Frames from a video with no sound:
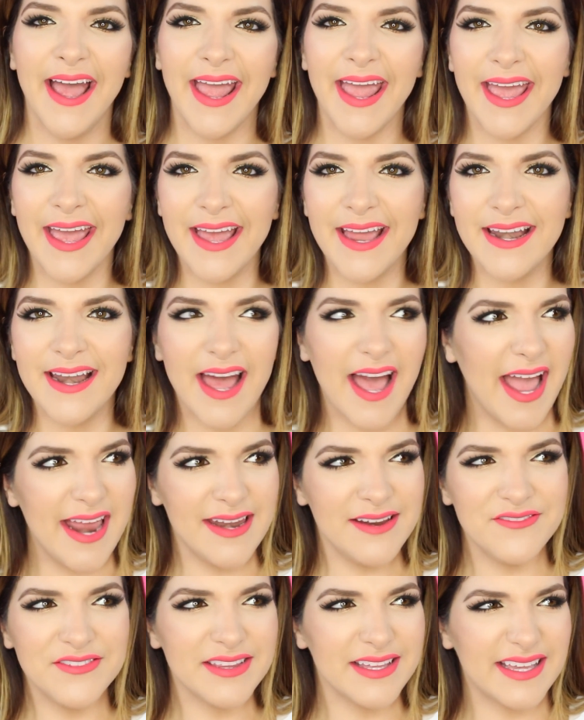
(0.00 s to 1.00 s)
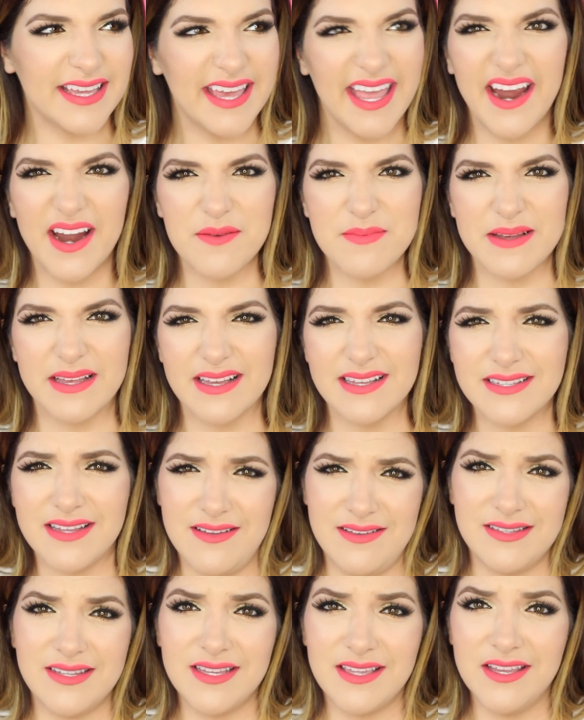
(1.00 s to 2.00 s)
And I didn't really care, because
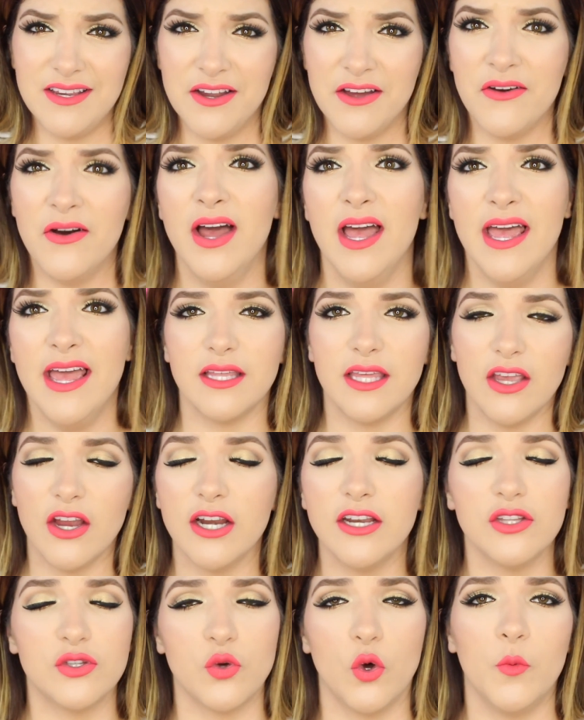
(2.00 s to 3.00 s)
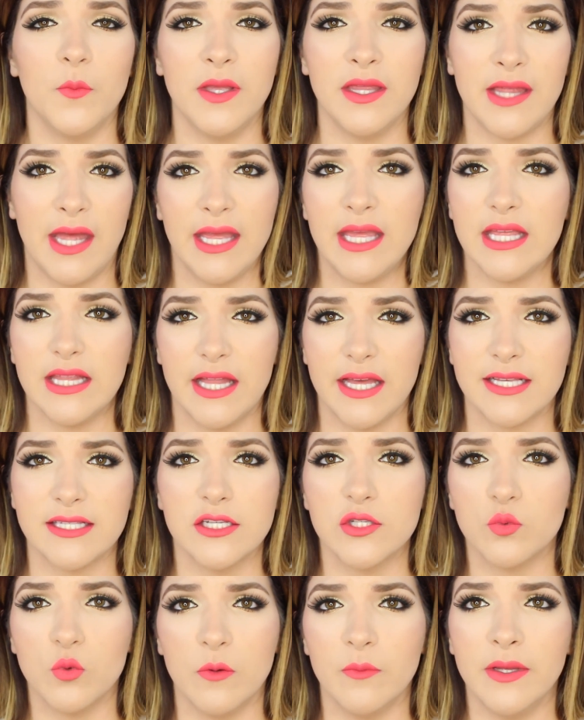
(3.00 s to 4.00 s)
I was like, you know, he already told me that he likes
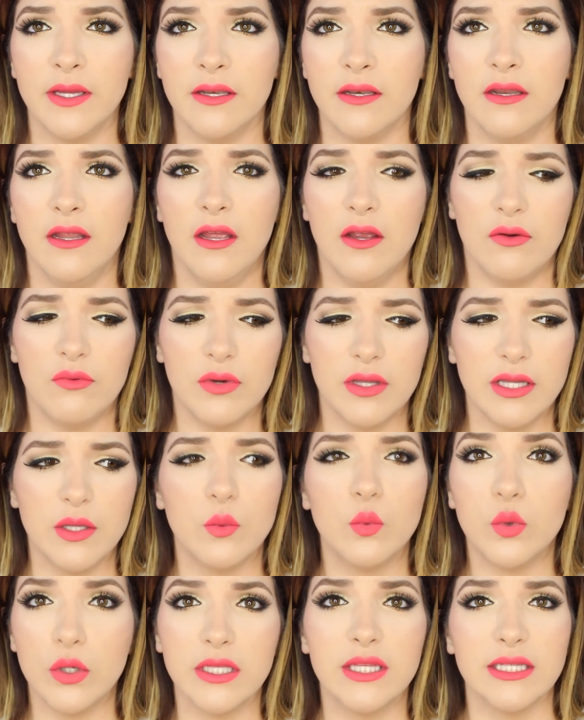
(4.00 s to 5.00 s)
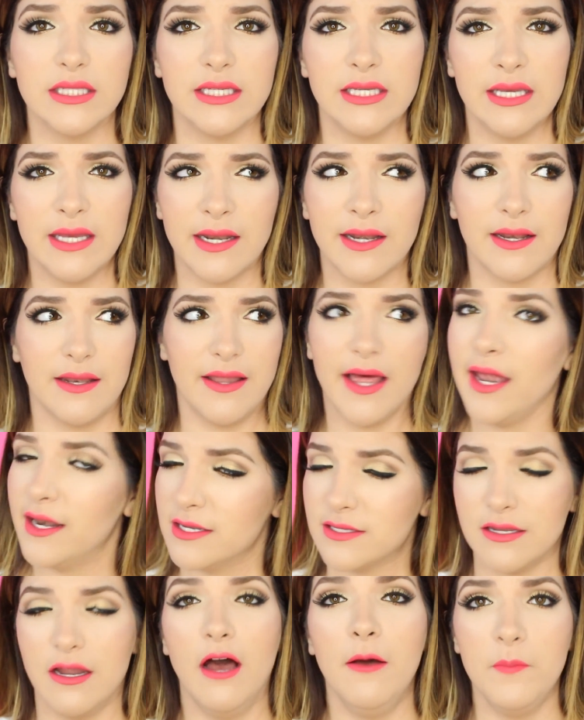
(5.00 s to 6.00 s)
his woman really woodly, and that
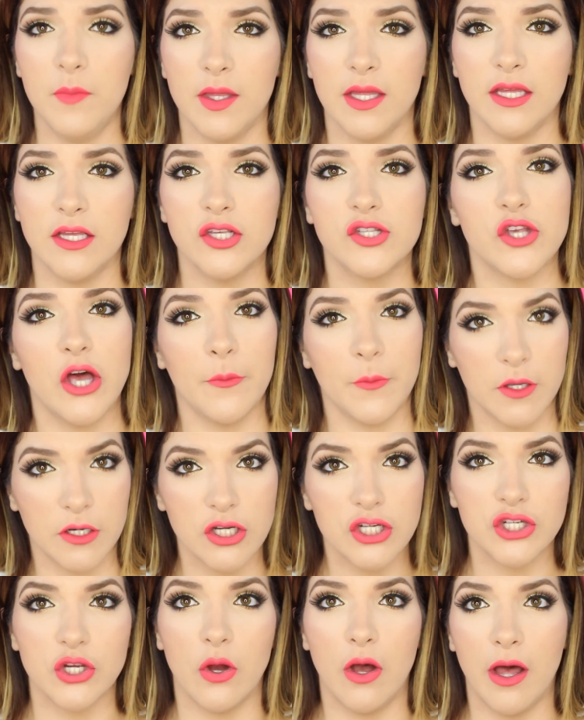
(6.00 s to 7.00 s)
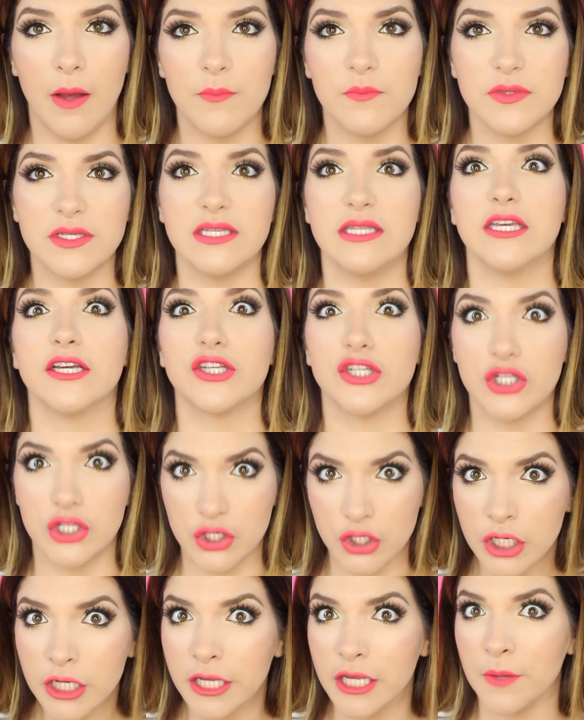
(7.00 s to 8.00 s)
is not me, so I'm gonna show up to the
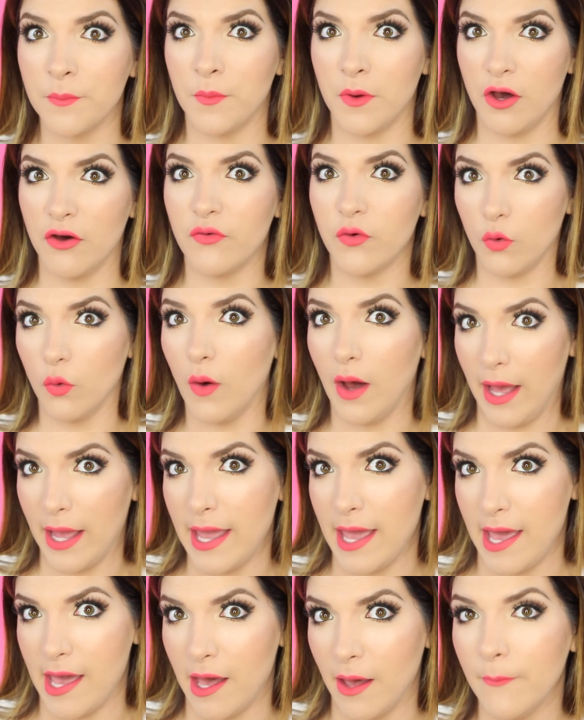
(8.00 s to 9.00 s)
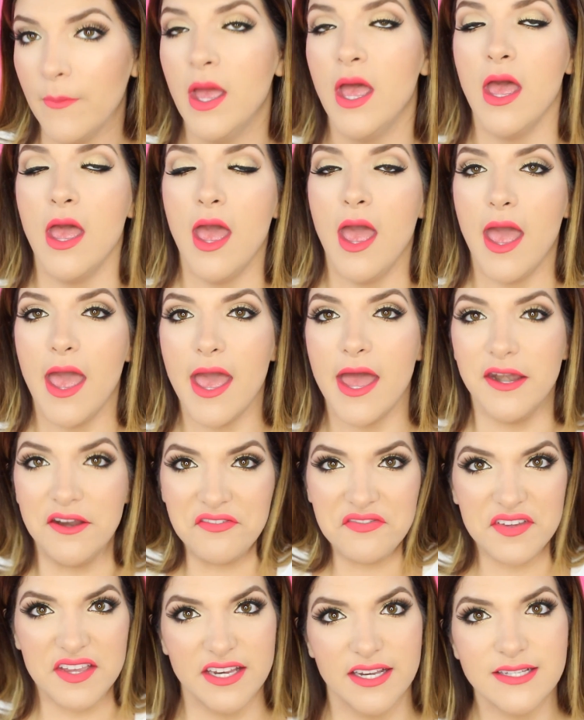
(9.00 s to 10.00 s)
extreme of who I am, and
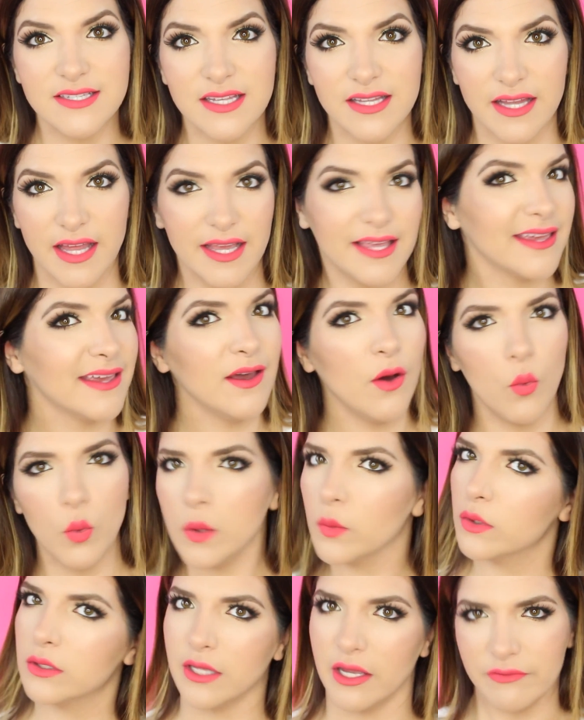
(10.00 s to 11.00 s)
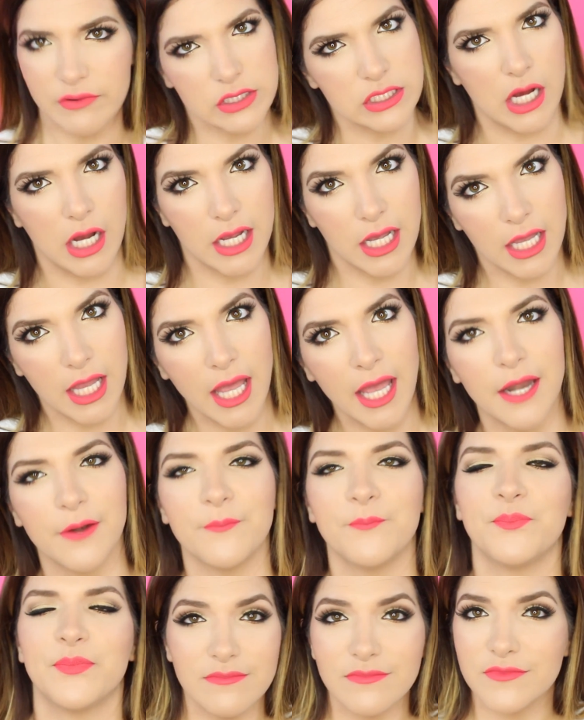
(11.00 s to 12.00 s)
if he doesn't like it, we will never talk again.